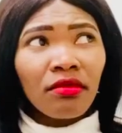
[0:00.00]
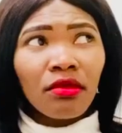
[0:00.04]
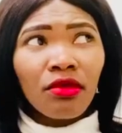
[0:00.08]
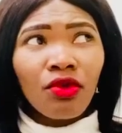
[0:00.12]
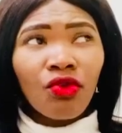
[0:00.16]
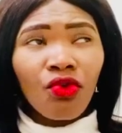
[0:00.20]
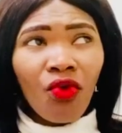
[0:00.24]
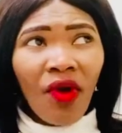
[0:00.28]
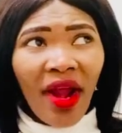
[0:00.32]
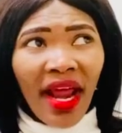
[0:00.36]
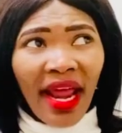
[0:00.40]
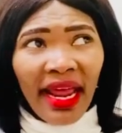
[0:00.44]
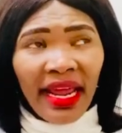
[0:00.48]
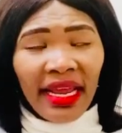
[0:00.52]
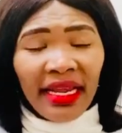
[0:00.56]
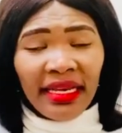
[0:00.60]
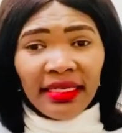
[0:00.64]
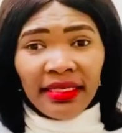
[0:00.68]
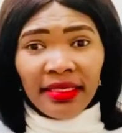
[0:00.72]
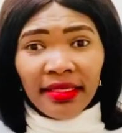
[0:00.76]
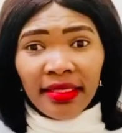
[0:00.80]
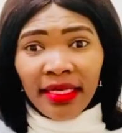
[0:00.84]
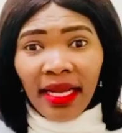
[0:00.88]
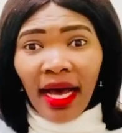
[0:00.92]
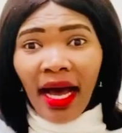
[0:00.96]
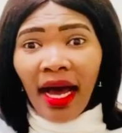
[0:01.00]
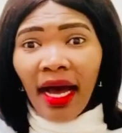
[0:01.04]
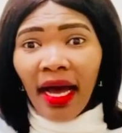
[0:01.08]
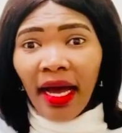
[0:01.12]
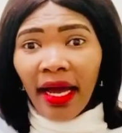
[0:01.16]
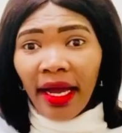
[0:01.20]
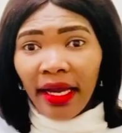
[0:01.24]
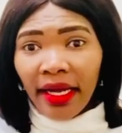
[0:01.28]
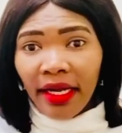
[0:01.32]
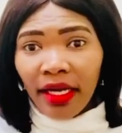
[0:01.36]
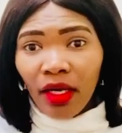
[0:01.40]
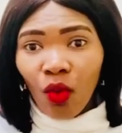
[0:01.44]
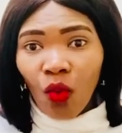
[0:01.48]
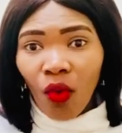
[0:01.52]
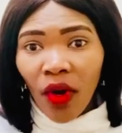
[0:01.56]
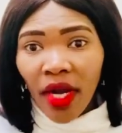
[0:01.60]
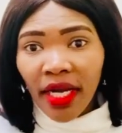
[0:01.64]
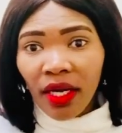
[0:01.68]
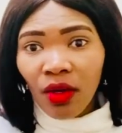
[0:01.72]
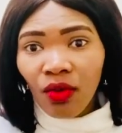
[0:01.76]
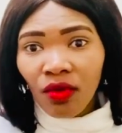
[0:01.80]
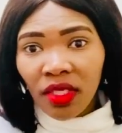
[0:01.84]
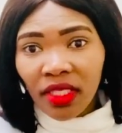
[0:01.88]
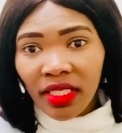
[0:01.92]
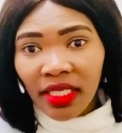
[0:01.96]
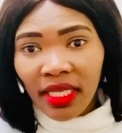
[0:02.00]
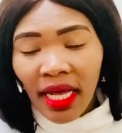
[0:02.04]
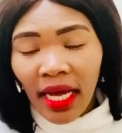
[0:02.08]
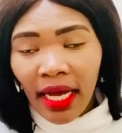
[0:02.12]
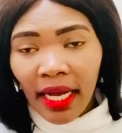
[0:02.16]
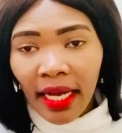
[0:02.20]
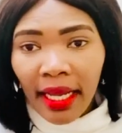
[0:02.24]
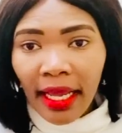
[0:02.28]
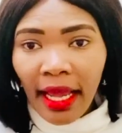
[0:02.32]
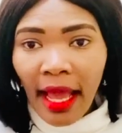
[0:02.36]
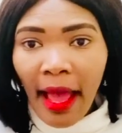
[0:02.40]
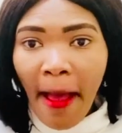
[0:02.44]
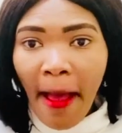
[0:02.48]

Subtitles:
grade 9 when I was like,